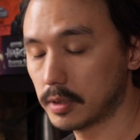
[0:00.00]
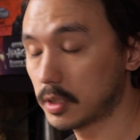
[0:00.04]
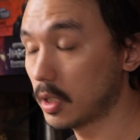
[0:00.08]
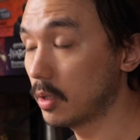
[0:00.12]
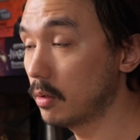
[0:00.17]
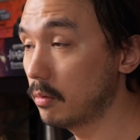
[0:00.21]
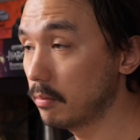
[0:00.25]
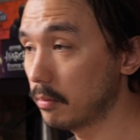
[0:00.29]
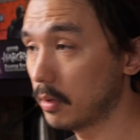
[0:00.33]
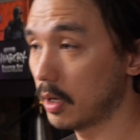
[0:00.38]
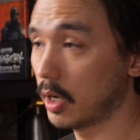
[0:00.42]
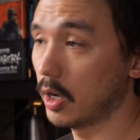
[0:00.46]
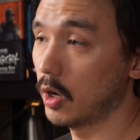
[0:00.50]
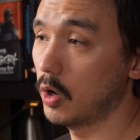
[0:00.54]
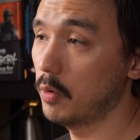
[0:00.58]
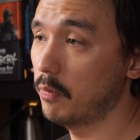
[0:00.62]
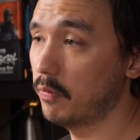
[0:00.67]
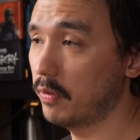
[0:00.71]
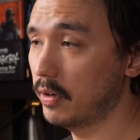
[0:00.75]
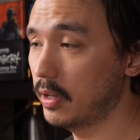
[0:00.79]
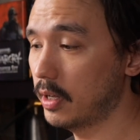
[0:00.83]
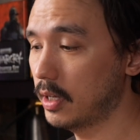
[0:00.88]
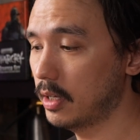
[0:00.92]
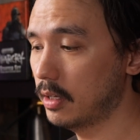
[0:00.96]
So
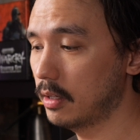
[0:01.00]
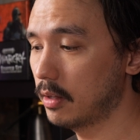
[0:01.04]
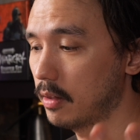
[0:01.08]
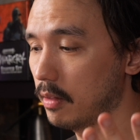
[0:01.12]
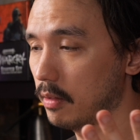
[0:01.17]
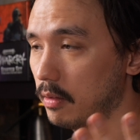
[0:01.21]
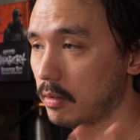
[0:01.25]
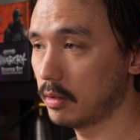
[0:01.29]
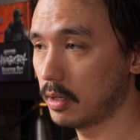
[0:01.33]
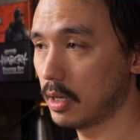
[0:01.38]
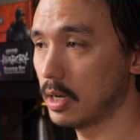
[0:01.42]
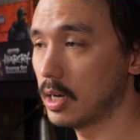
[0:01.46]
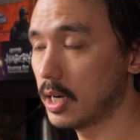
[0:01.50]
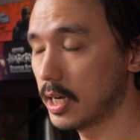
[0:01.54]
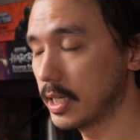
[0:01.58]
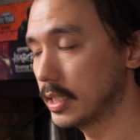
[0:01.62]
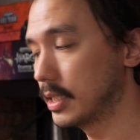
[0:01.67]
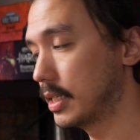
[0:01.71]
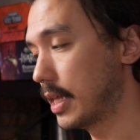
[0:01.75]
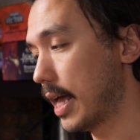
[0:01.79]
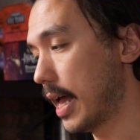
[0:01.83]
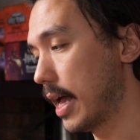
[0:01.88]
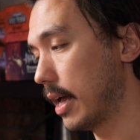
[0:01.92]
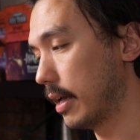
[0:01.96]
hopefully,
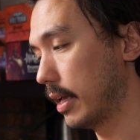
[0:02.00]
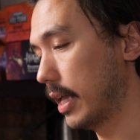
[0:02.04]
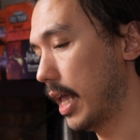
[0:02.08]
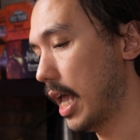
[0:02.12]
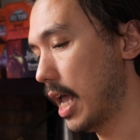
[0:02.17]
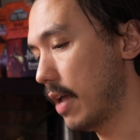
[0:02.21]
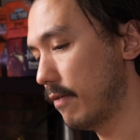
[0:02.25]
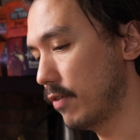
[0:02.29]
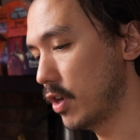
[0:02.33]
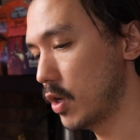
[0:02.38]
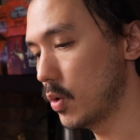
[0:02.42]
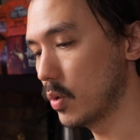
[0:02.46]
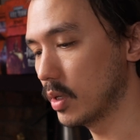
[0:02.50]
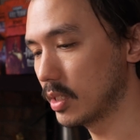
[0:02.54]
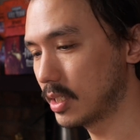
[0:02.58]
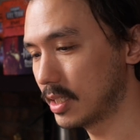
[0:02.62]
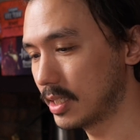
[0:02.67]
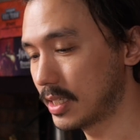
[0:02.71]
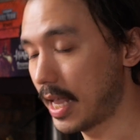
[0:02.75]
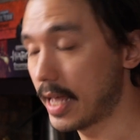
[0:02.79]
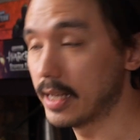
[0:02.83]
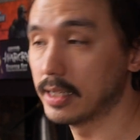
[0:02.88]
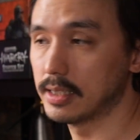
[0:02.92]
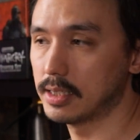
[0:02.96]
guys, that gave you a
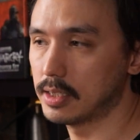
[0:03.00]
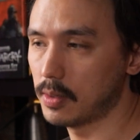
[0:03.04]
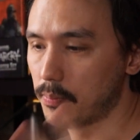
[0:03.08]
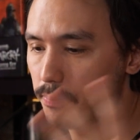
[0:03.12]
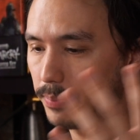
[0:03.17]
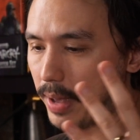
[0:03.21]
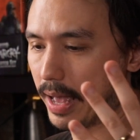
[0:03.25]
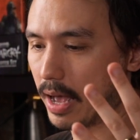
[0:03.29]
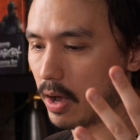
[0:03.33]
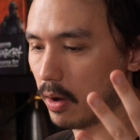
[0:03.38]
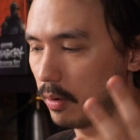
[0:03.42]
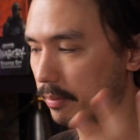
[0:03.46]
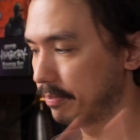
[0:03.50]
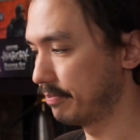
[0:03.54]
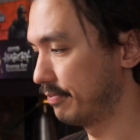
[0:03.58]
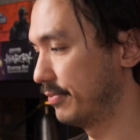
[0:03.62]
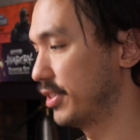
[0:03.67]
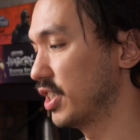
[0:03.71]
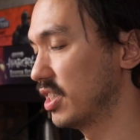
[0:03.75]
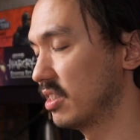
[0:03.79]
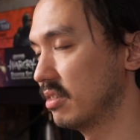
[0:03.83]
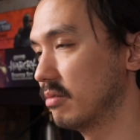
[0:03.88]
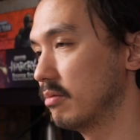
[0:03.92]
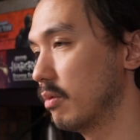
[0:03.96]
sense about
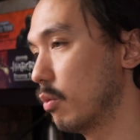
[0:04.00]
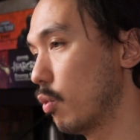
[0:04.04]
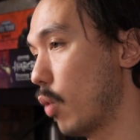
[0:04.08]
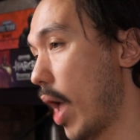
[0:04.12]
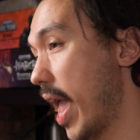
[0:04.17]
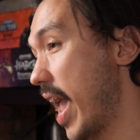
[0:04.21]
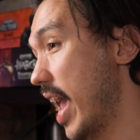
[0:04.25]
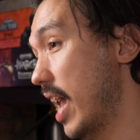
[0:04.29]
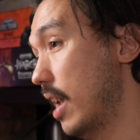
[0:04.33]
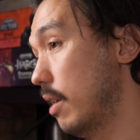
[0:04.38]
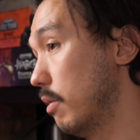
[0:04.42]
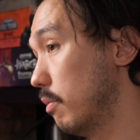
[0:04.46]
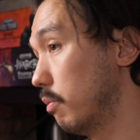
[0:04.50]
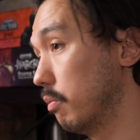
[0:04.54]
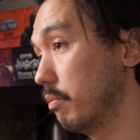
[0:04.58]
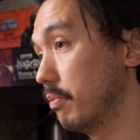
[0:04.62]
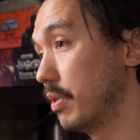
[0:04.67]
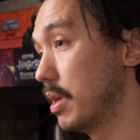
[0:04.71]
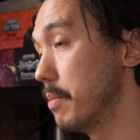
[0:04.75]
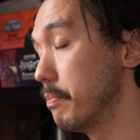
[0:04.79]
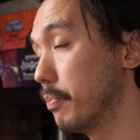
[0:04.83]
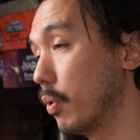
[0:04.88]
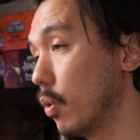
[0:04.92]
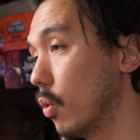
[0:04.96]
just the
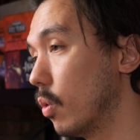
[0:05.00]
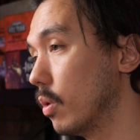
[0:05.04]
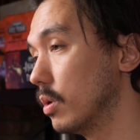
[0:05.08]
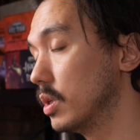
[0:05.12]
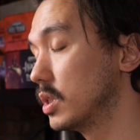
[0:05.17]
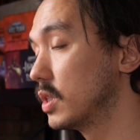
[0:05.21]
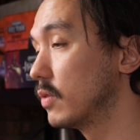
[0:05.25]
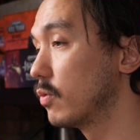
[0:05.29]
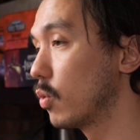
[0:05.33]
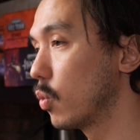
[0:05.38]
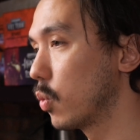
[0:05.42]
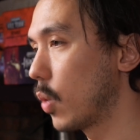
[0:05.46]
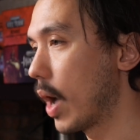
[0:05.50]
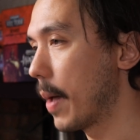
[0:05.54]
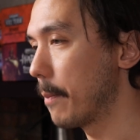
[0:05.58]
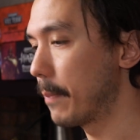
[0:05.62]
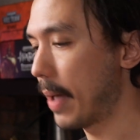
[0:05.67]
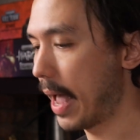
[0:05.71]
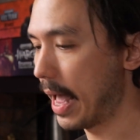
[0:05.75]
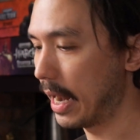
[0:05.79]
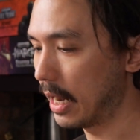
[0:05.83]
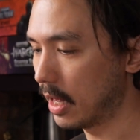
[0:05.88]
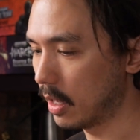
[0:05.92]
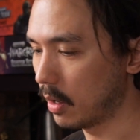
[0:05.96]
importance of a wet
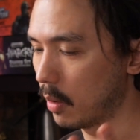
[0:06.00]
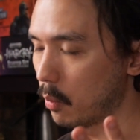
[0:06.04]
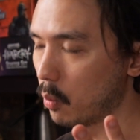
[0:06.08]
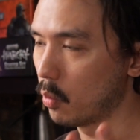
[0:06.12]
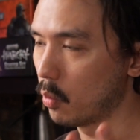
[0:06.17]
palette